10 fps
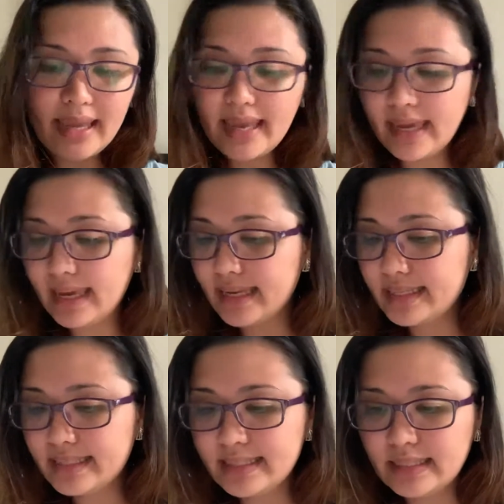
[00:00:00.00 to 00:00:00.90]

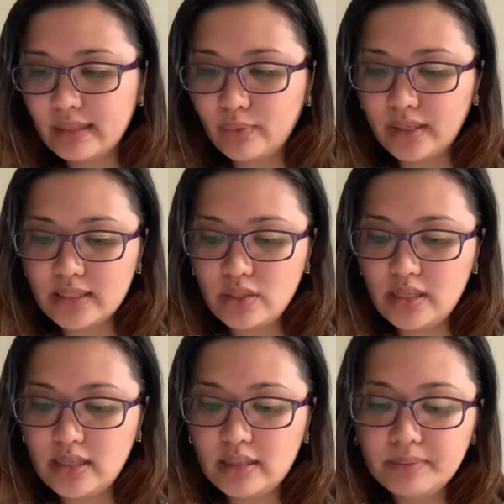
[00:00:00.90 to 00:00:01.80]
And what else do you
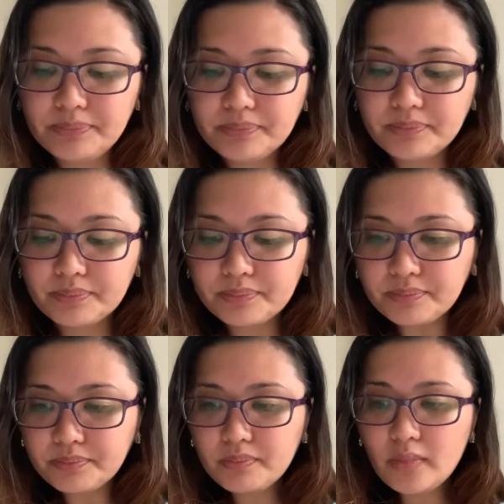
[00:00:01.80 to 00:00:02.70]
need?
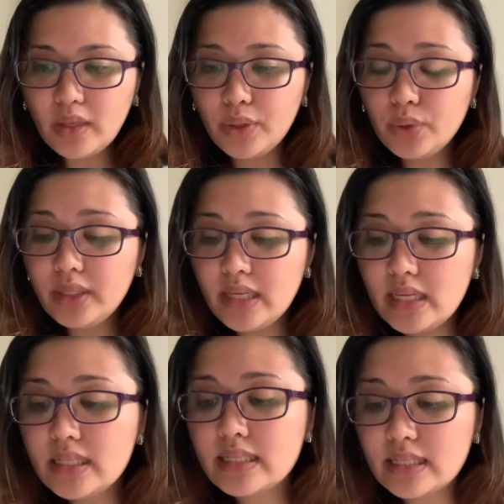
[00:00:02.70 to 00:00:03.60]
You
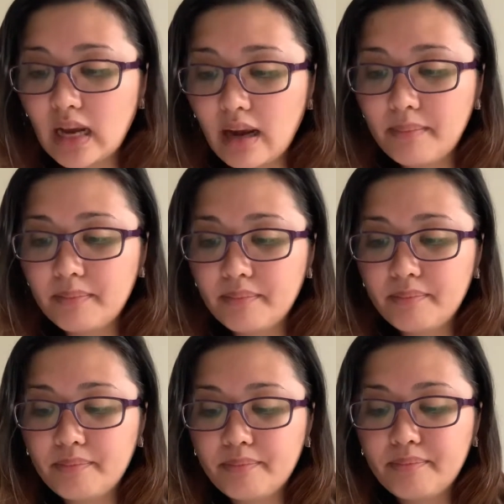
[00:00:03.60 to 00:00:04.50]
need some,